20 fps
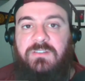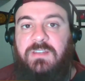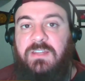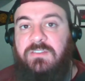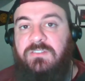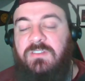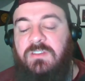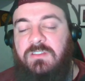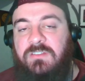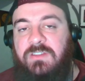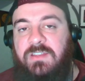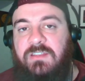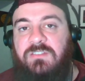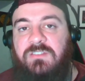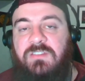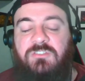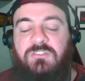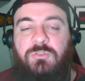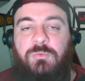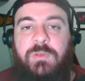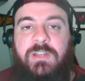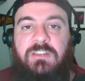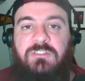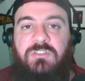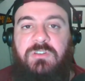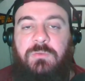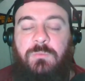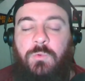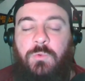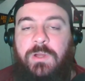This is a
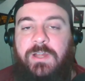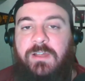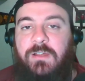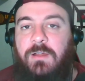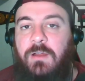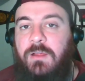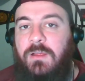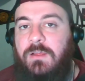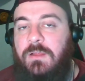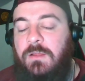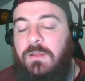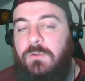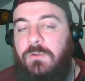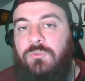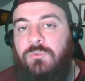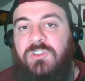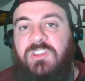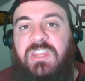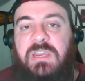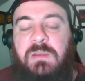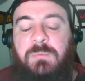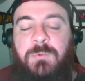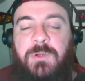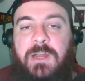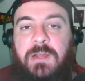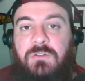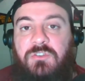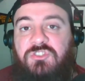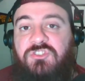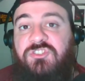situation where Raleek
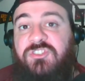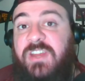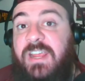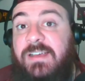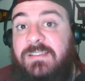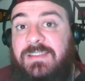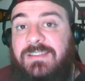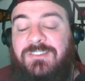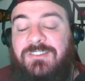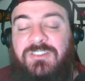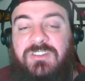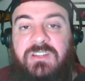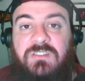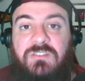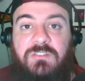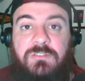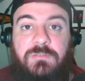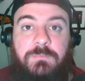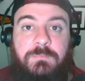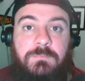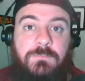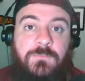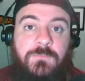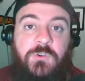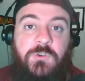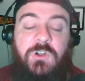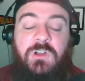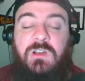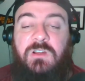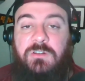Brown challenges
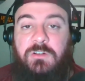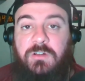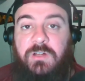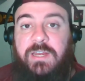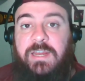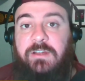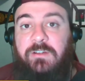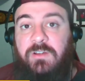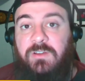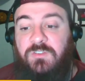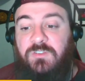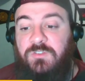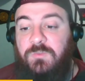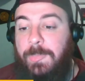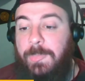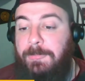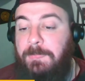for 100 carries.